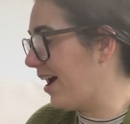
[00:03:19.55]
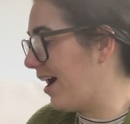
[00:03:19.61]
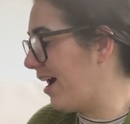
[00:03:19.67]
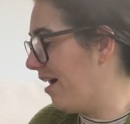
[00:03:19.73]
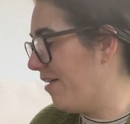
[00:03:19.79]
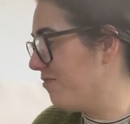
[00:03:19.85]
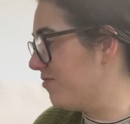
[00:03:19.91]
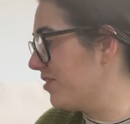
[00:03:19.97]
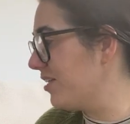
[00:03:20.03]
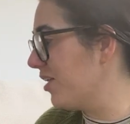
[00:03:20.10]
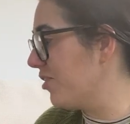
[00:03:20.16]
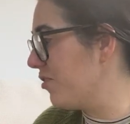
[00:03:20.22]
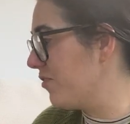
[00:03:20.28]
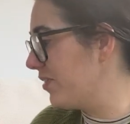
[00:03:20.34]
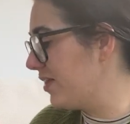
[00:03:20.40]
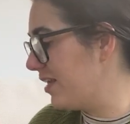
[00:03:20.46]
I've done
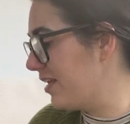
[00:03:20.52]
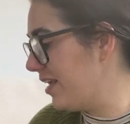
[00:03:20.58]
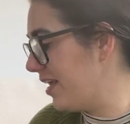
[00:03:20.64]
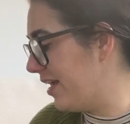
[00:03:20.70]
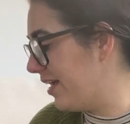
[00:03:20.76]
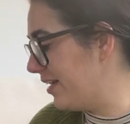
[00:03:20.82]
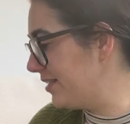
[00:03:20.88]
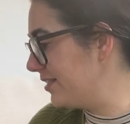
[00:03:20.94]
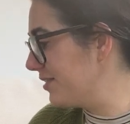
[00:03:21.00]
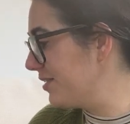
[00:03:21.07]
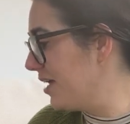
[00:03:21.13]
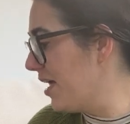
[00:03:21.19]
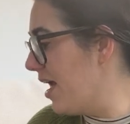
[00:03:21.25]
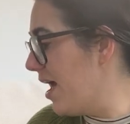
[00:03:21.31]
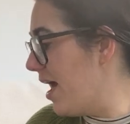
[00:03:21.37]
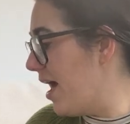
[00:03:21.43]
over the years.
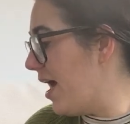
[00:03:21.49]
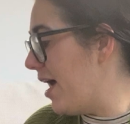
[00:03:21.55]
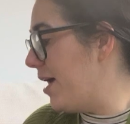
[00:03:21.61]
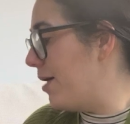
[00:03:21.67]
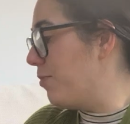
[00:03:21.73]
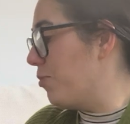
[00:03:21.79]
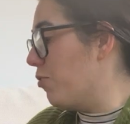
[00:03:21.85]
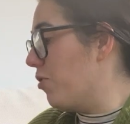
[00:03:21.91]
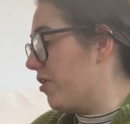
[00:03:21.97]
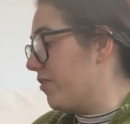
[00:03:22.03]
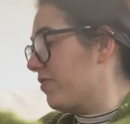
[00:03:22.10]
One of